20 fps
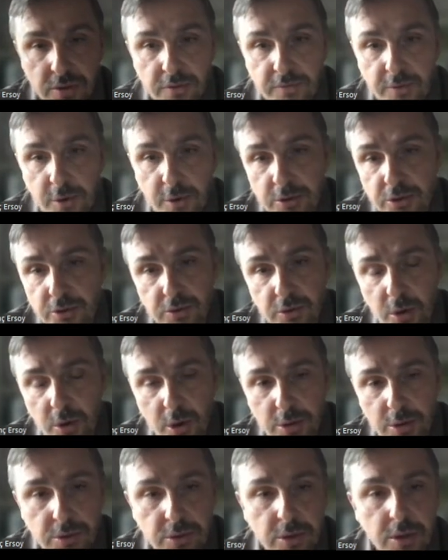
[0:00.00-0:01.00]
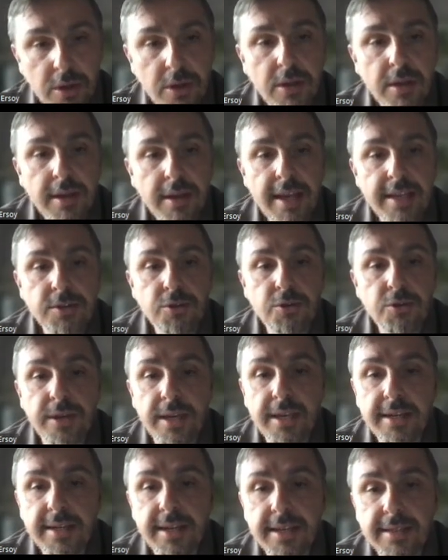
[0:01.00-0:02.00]
for Q odd. As Q
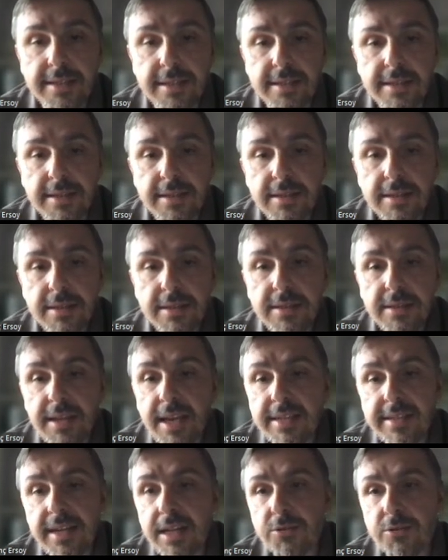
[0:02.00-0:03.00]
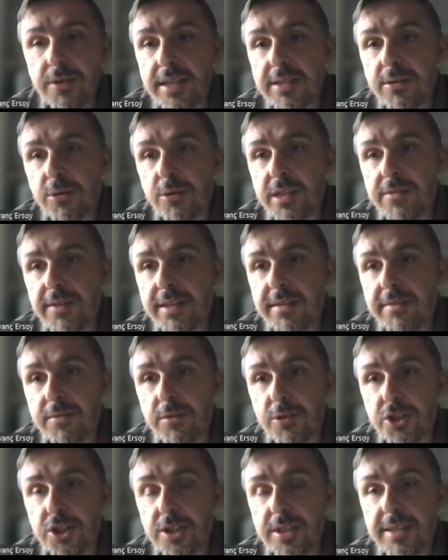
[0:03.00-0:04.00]
increases, SL2 has only one
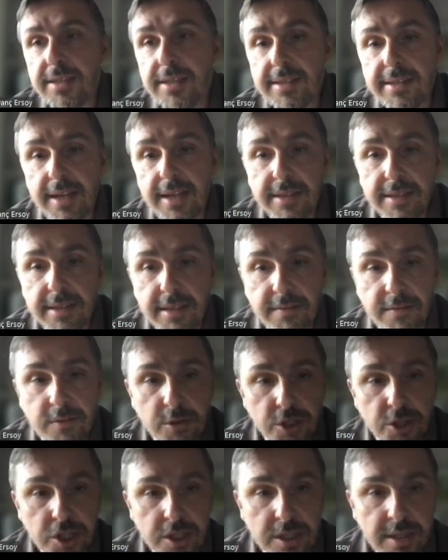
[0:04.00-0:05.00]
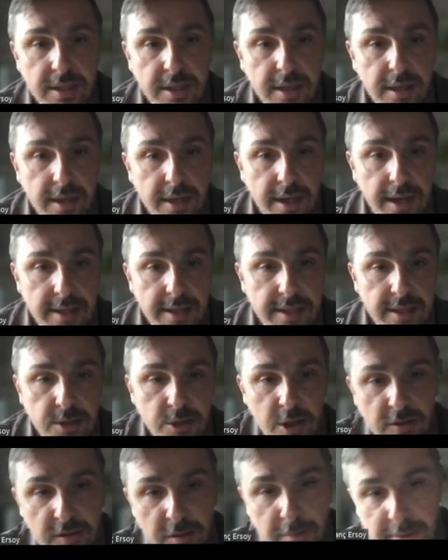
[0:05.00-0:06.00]
involution. It is central involution. And the
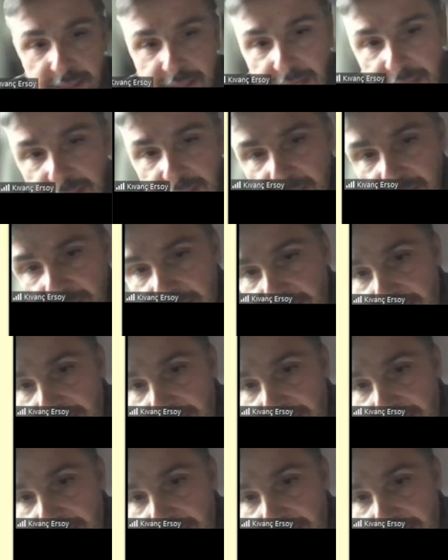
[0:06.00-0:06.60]
solvable radical is